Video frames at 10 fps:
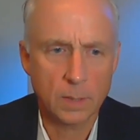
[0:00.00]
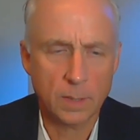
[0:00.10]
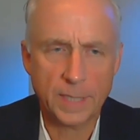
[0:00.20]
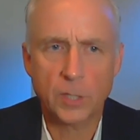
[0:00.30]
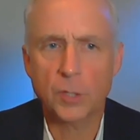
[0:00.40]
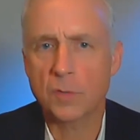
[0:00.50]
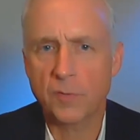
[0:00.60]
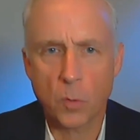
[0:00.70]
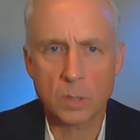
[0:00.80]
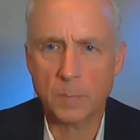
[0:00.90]
Uh, they couldn't
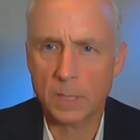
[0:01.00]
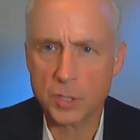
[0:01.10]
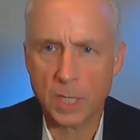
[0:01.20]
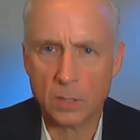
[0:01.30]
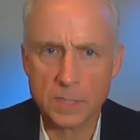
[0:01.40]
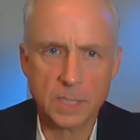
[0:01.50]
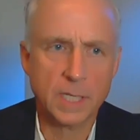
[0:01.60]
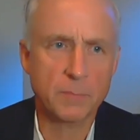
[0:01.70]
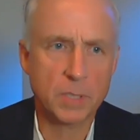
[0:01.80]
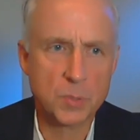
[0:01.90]
afford much else. They
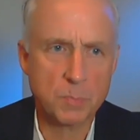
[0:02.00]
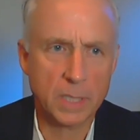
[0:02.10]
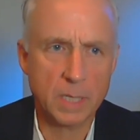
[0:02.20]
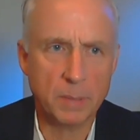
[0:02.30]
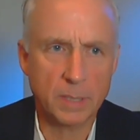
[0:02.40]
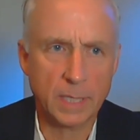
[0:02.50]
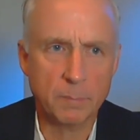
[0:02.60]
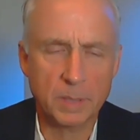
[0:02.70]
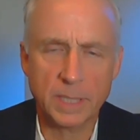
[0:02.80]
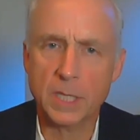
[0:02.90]
didn't have much money. But
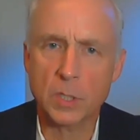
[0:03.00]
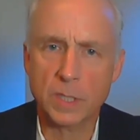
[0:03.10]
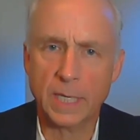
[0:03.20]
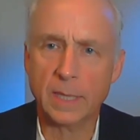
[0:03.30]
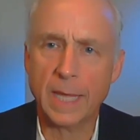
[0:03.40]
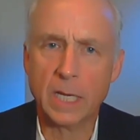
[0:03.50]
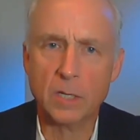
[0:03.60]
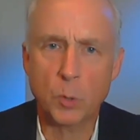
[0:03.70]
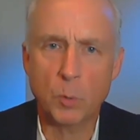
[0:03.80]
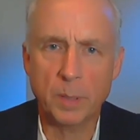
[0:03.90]
then, but then the, that lack
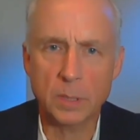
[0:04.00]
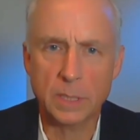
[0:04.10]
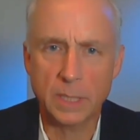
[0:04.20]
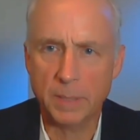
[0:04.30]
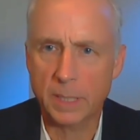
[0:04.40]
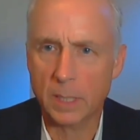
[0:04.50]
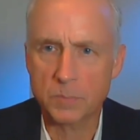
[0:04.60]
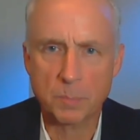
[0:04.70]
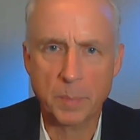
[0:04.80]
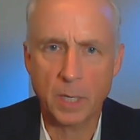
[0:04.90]
of mobility
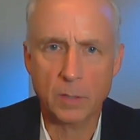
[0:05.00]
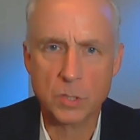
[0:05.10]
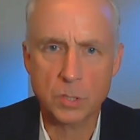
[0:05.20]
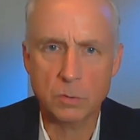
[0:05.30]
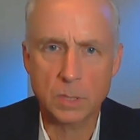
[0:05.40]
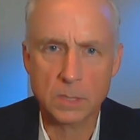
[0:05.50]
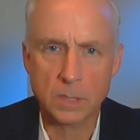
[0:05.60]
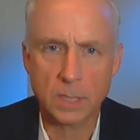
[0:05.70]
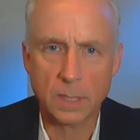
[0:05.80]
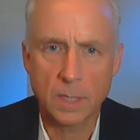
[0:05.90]
becomes apparent too,
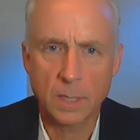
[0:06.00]
doesn't it?